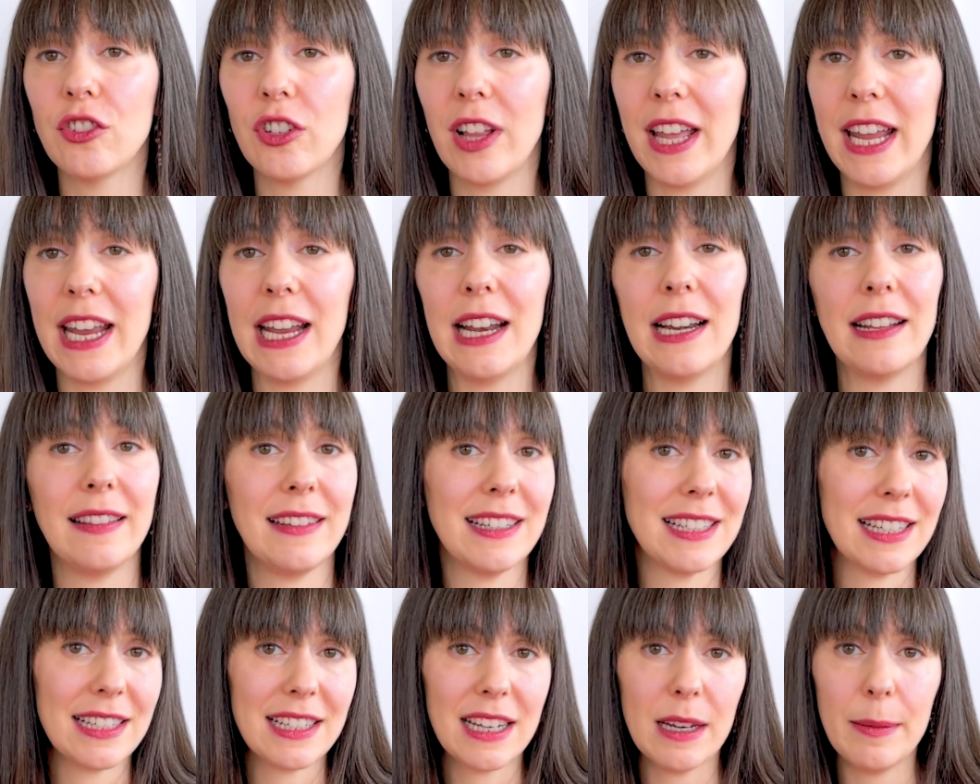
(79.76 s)
aid, and this
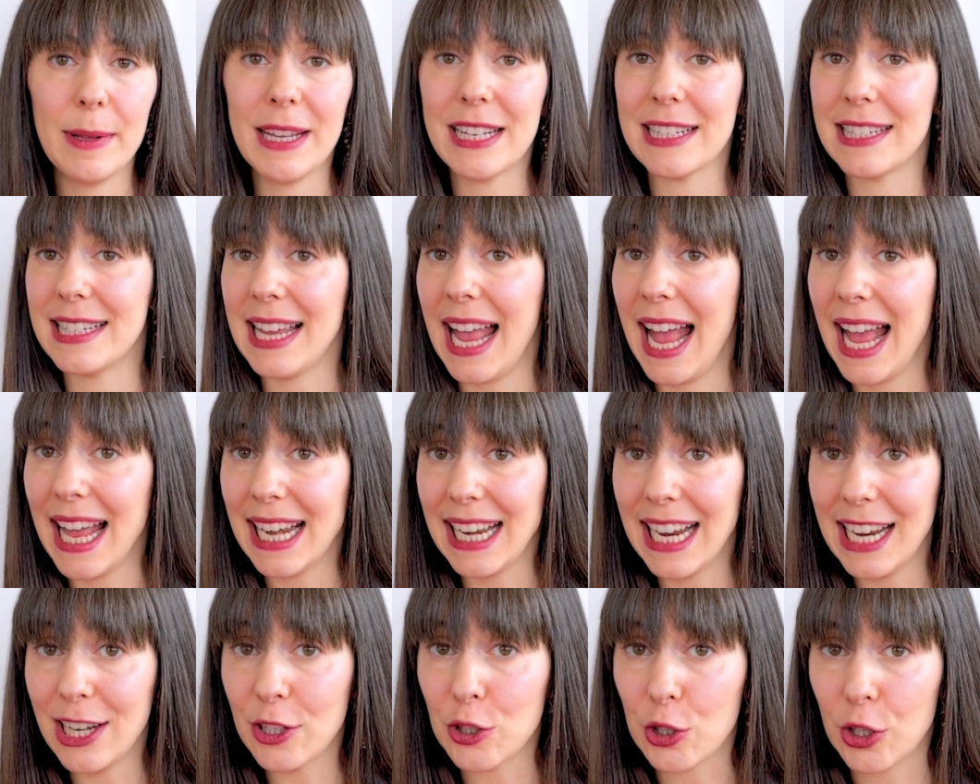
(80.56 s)
is gonna be a sad
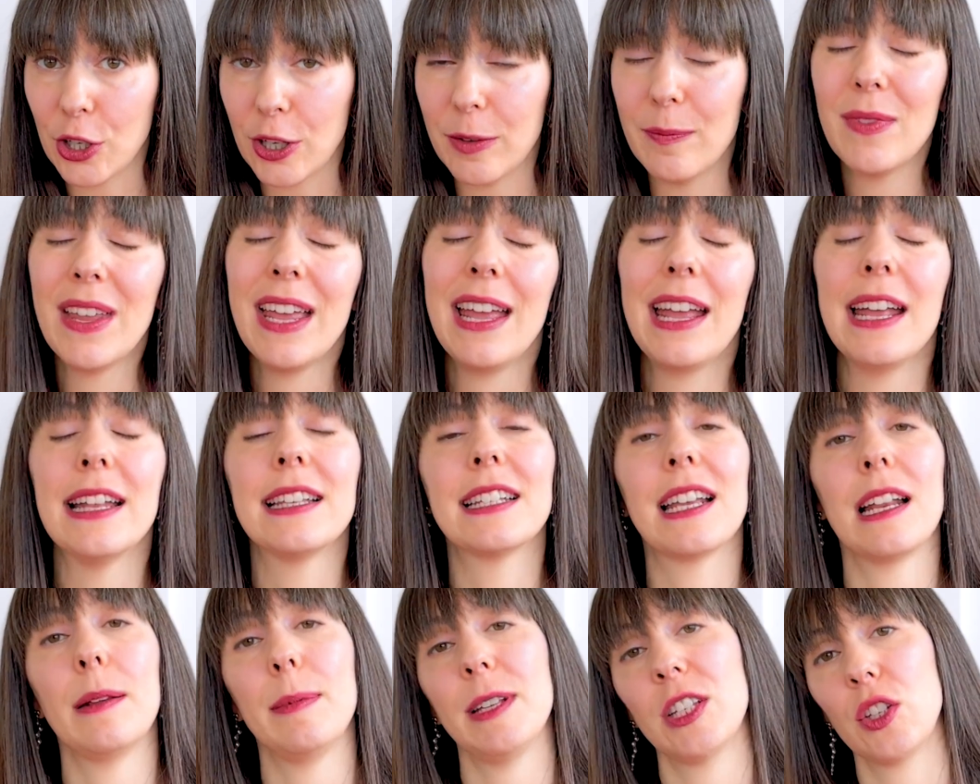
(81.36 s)
answer, it's
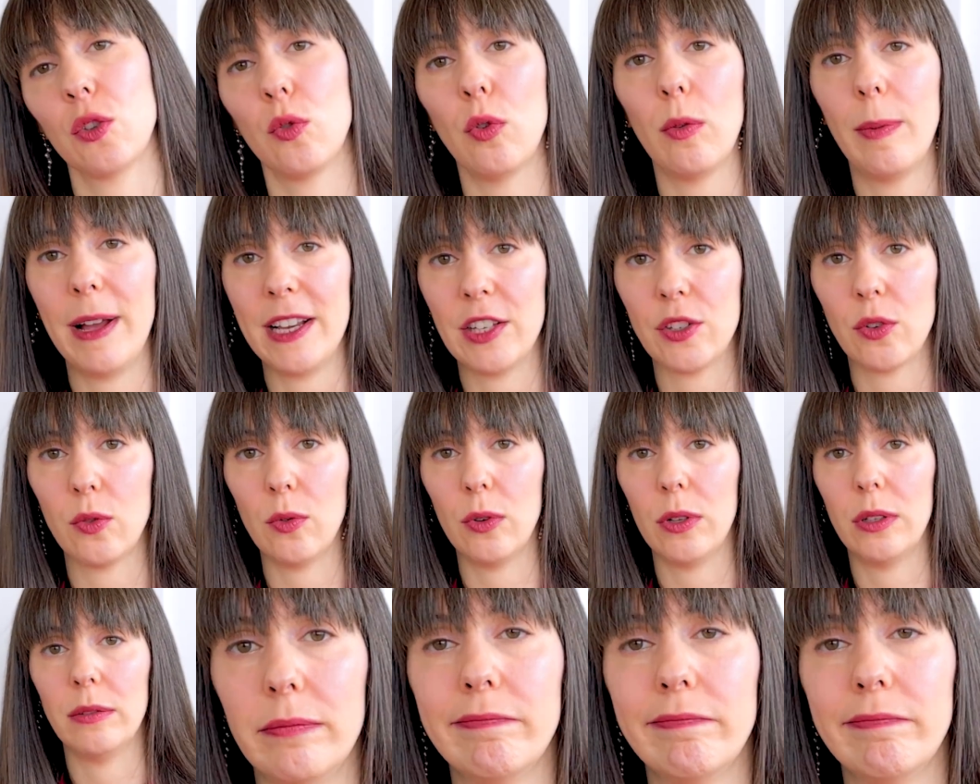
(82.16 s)
gonna be school by school.